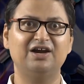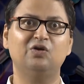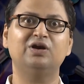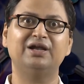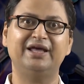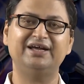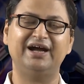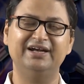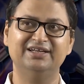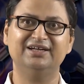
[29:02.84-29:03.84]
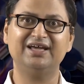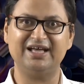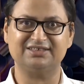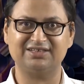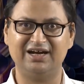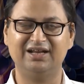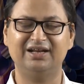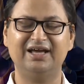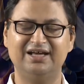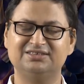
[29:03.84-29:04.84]
not like ideal gas. Ideal
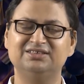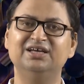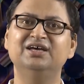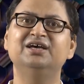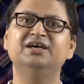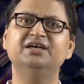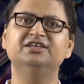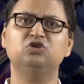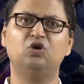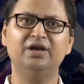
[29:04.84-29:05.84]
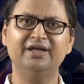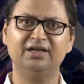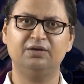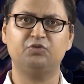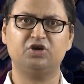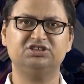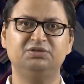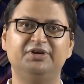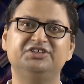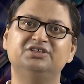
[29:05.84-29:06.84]
gas is only an
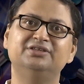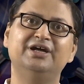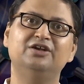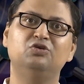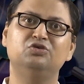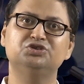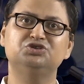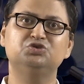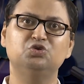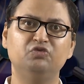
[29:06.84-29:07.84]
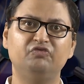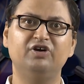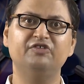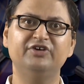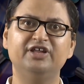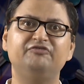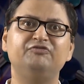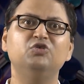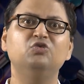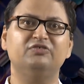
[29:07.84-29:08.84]
approximation that holds true for very
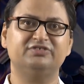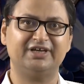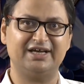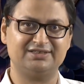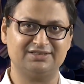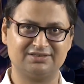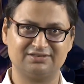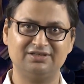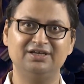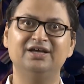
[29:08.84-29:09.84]
few of the gases,